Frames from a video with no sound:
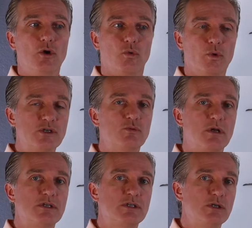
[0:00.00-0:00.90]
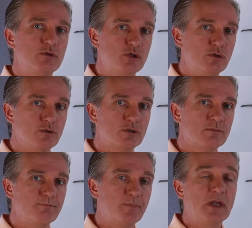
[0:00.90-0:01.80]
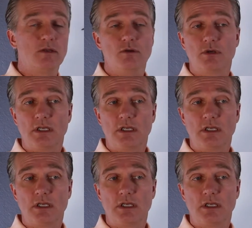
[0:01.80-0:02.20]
Which ones do you choose? You can